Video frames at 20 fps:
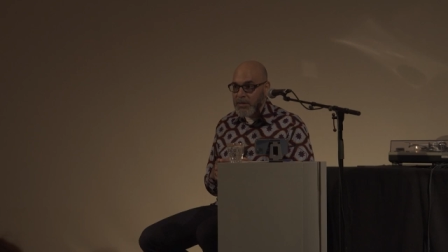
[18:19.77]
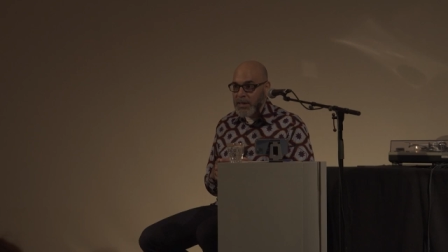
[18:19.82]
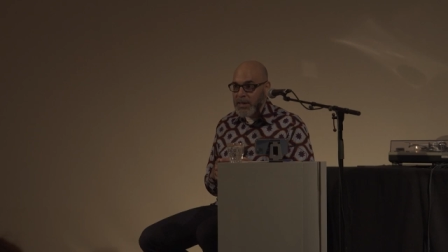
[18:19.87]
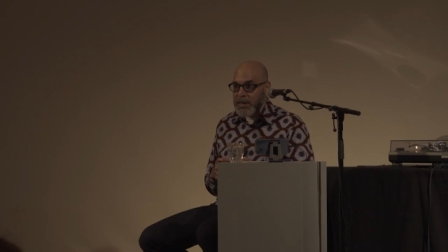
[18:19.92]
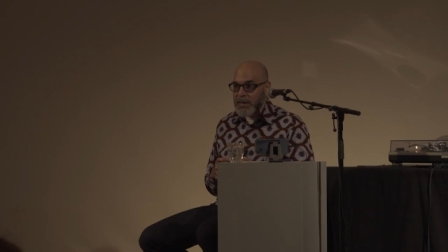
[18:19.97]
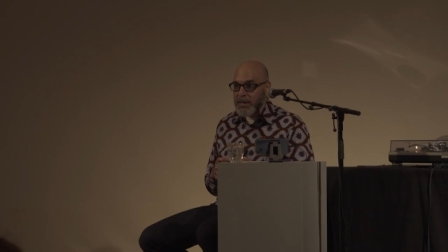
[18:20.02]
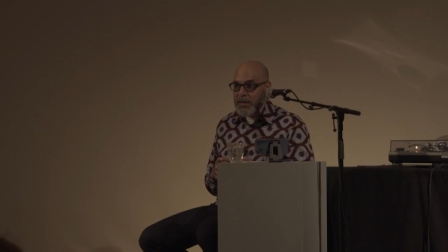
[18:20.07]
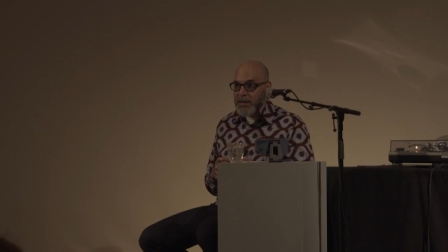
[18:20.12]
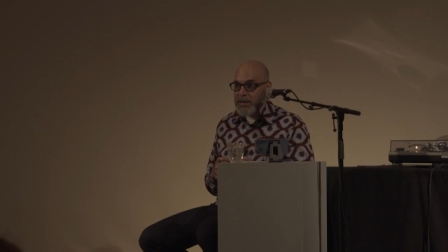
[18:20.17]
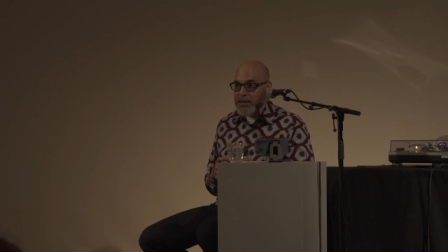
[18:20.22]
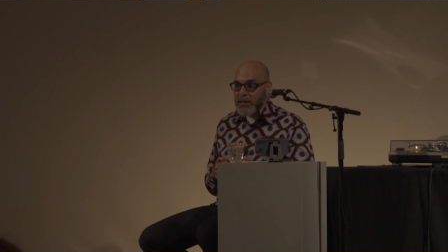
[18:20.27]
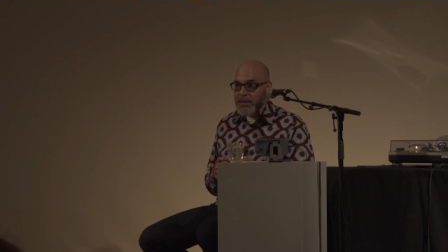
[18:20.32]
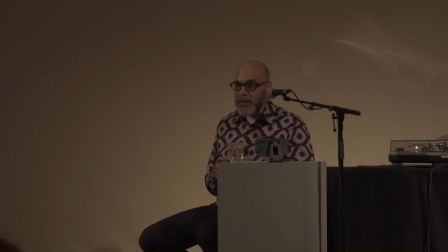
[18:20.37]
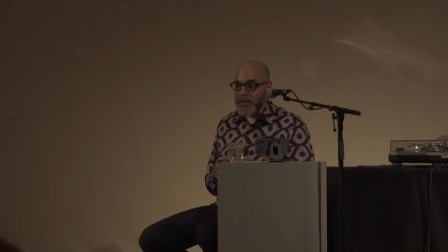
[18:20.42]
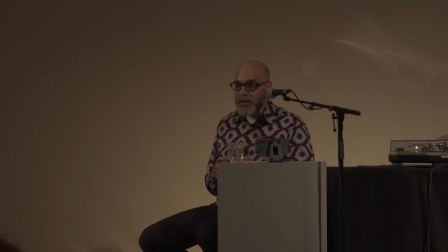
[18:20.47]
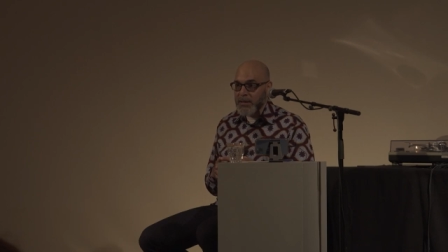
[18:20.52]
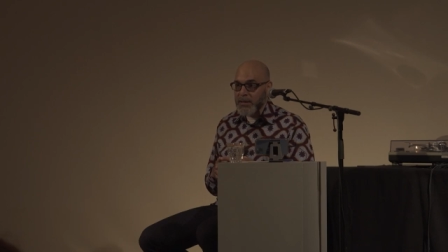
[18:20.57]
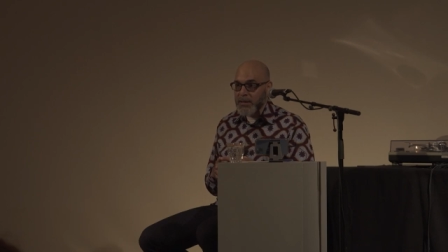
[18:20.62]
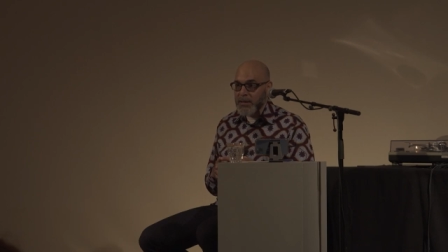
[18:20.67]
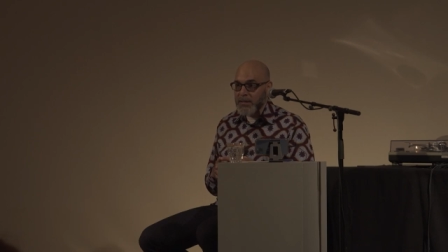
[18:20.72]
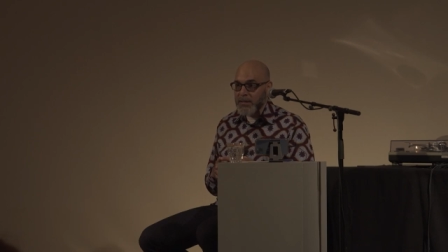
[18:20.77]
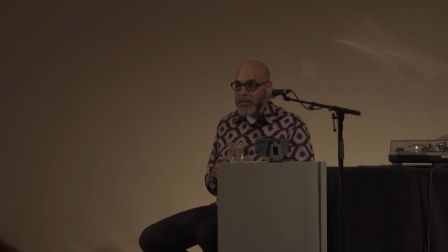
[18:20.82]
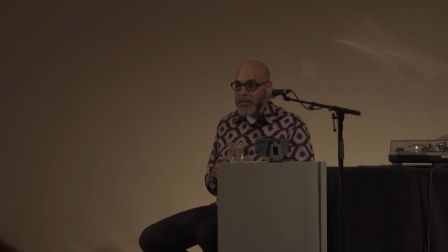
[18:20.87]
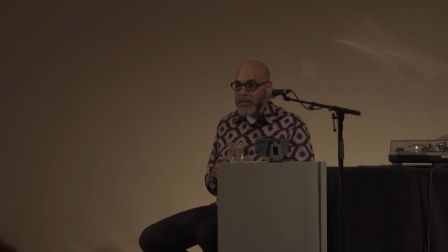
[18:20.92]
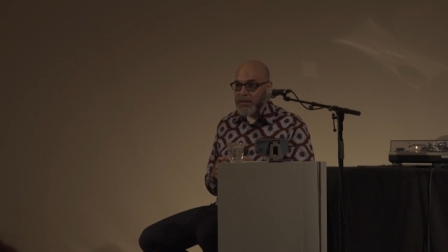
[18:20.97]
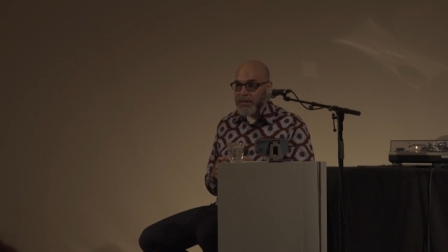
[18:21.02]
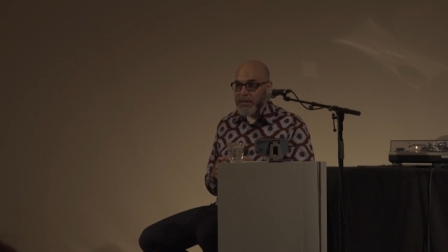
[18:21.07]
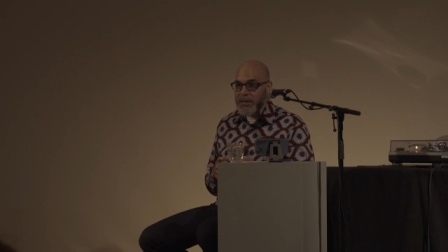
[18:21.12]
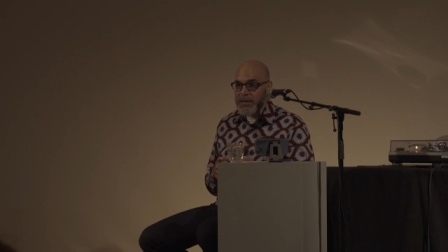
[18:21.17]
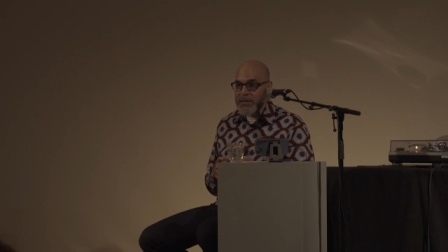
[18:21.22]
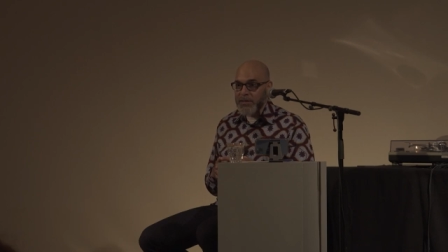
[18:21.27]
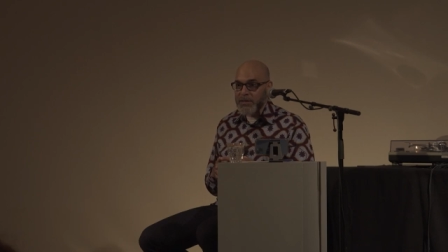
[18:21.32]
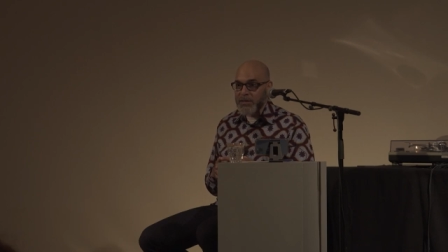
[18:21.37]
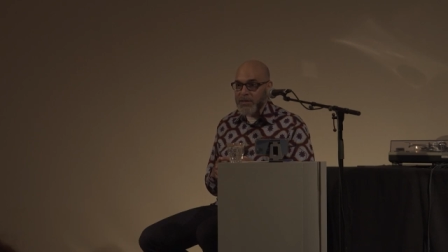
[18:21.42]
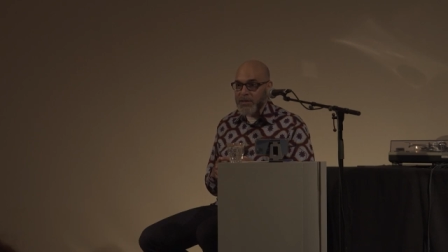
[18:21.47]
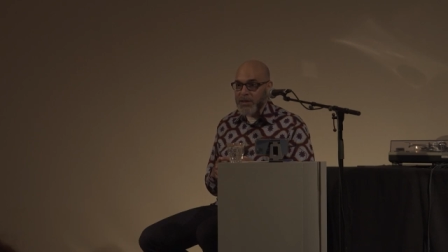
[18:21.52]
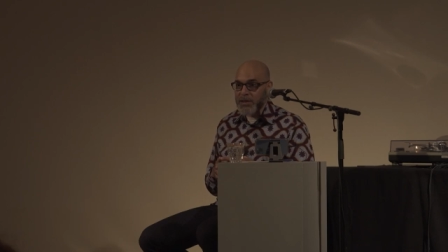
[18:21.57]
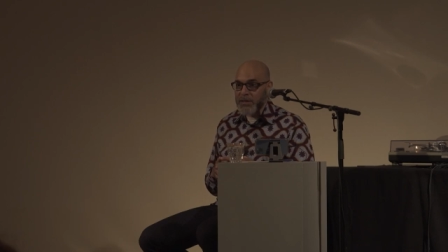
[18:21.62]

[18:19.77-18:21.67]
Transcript: Uh, it, it, is,